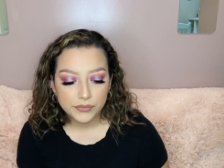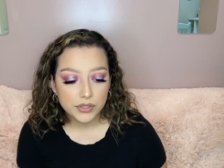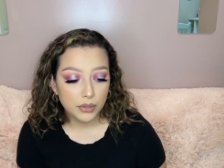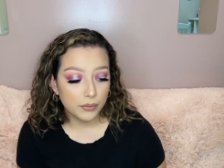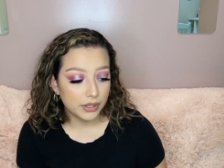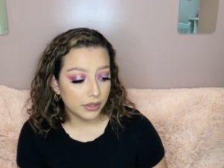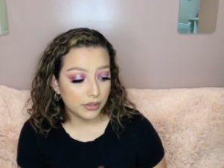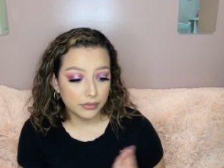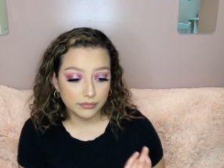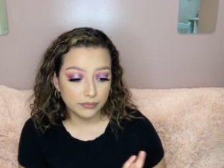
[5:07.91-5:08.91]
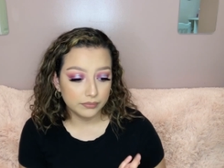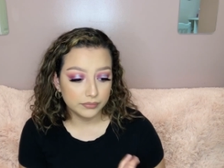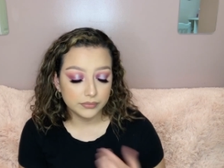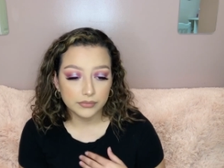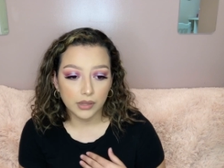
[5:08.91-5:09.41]
So when the
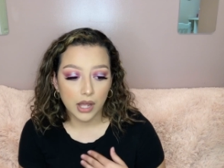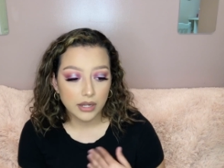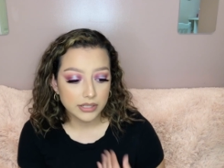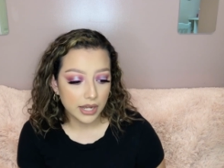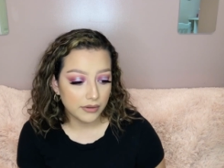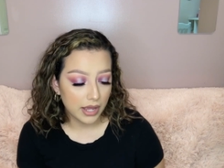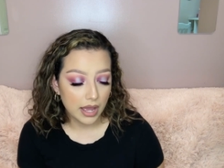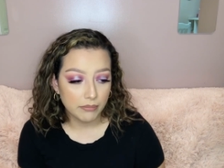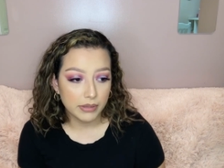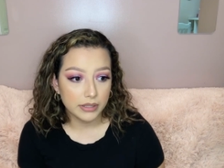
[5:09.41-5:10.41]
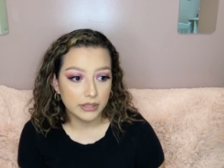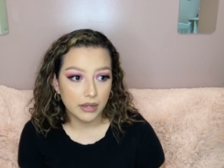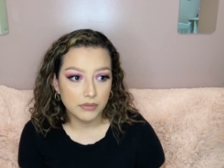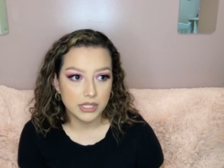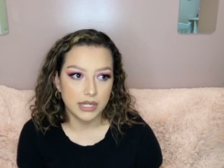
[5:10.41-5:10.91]
lockdown happened,
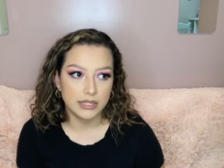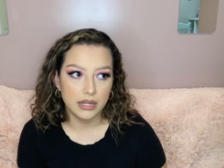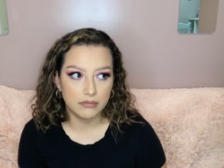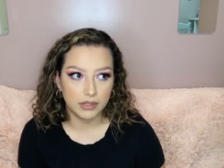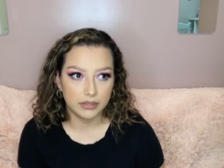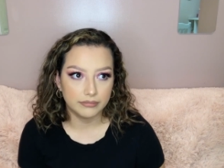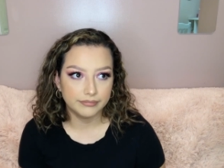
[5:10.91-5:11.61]
I was like, damn, like,